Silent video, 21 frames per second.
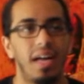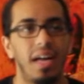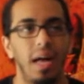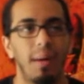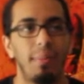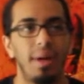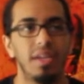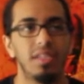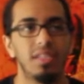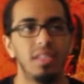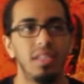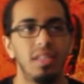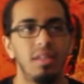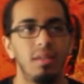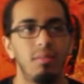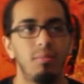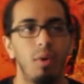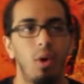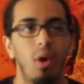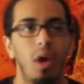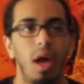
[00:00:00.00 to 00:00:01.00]
I'm actually
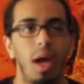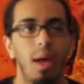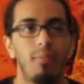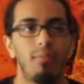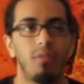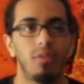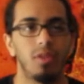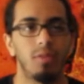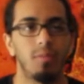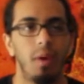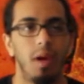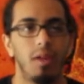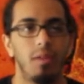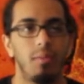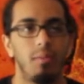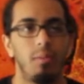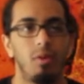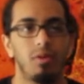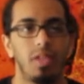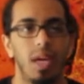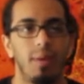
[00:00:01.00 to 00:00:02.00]
more hyped for Spider,
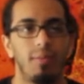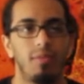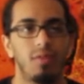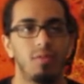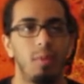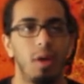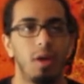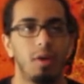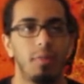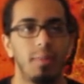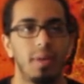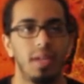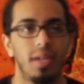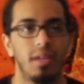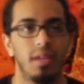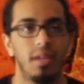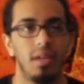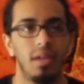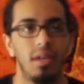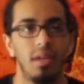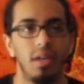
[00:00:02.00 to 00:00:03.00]
most hyped for Spider-Man.
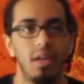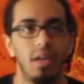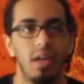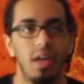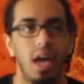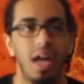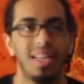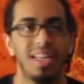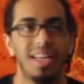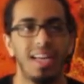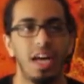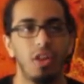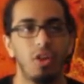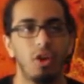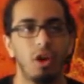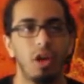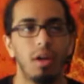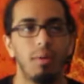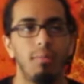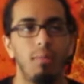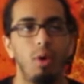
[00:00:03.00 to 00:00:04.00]
I like how they're
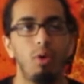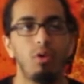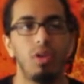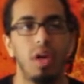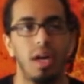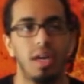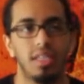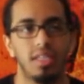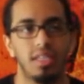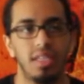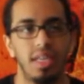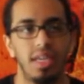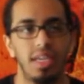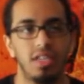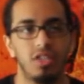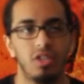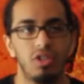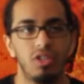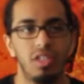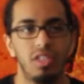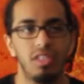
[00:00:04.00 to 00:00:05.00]
on a MODOK stage.
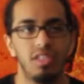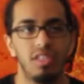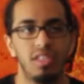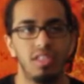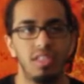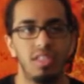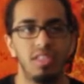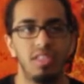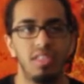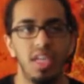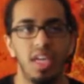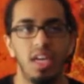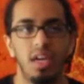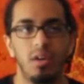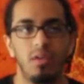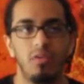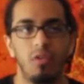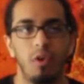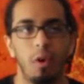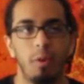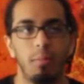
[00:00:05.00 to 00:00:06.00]
So th does this
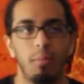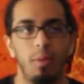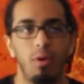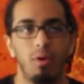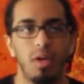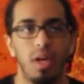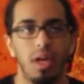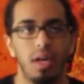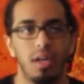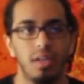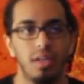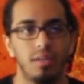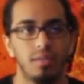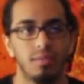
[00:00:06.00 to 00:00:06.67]
deconfirm MODOK?